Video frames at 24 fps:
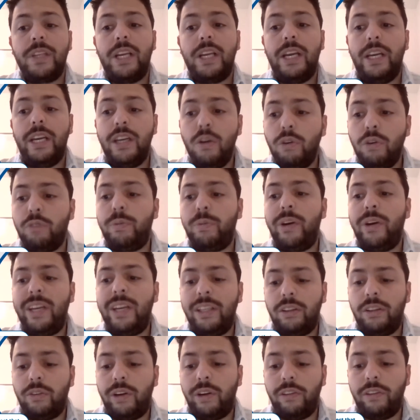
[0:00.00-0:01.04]
and it was really
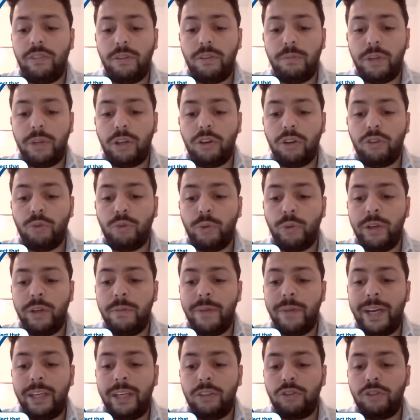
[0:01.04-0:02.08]
interesting because we
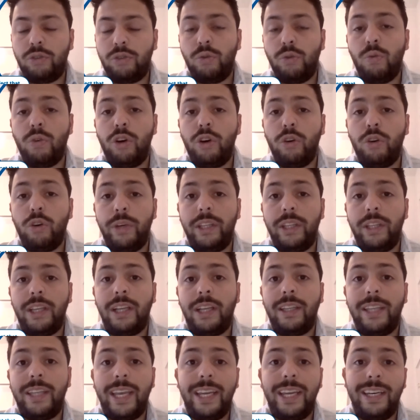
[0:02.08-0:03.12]
managed to work with a
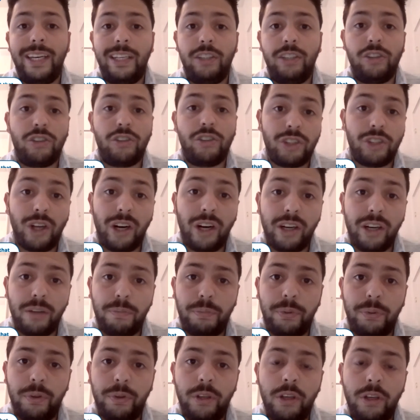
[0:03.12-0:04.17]
Danish
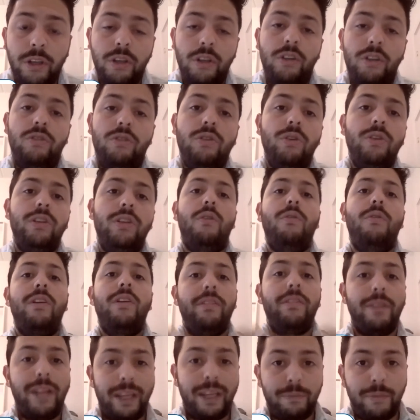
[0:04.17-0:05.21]
startup. So that
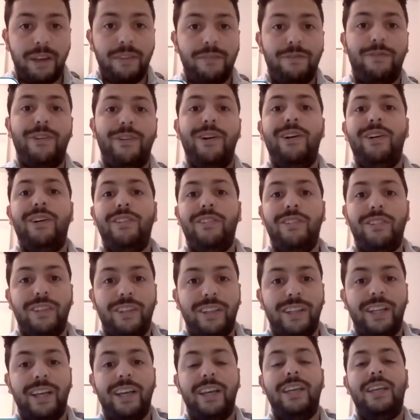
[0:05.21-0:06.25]
was like my first
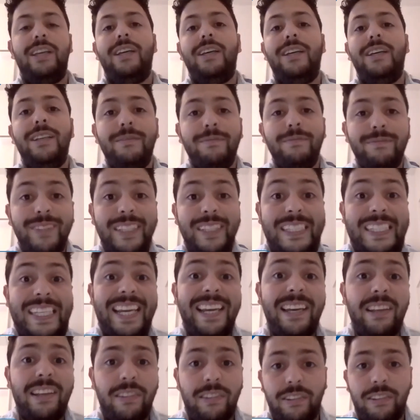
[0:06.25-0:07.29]
like
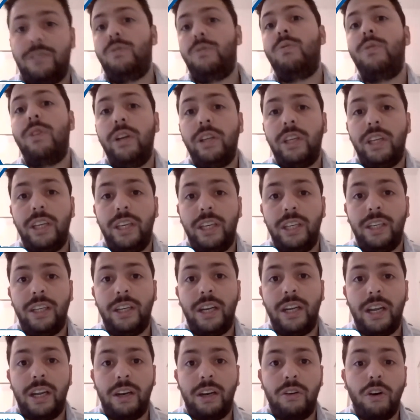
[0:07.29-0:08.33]
test working in
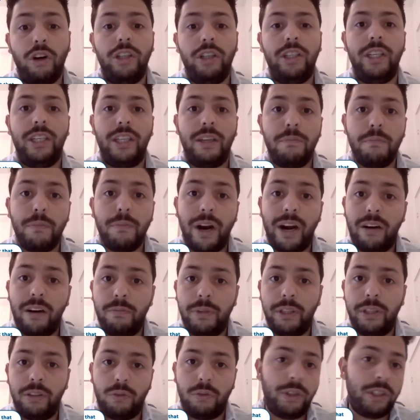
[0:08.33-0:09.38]
a Nordic
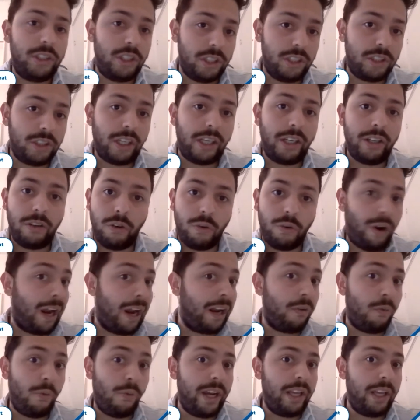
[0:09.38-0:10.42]
environment, which is a
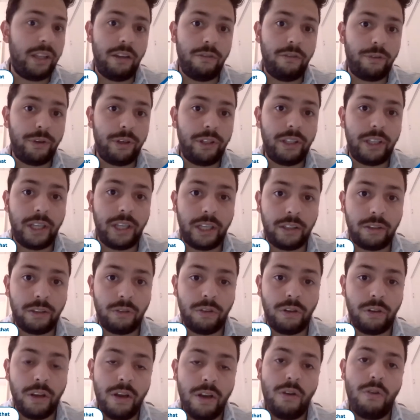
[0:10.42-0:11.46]
way different than
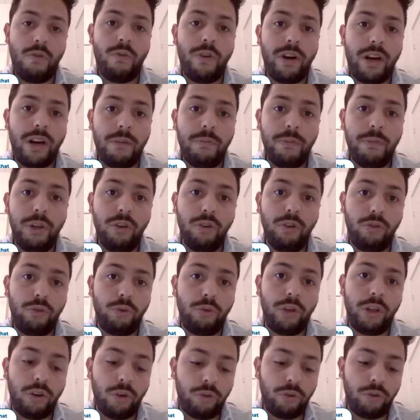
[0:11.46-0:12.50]
what I'm used to
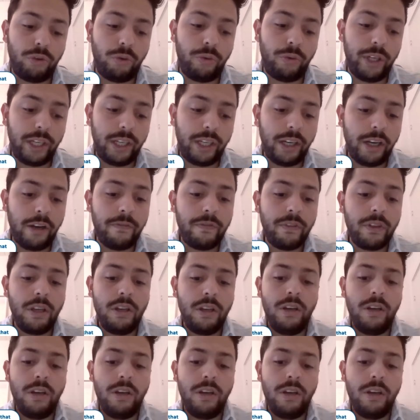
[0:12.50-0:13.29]
in Costa Rica.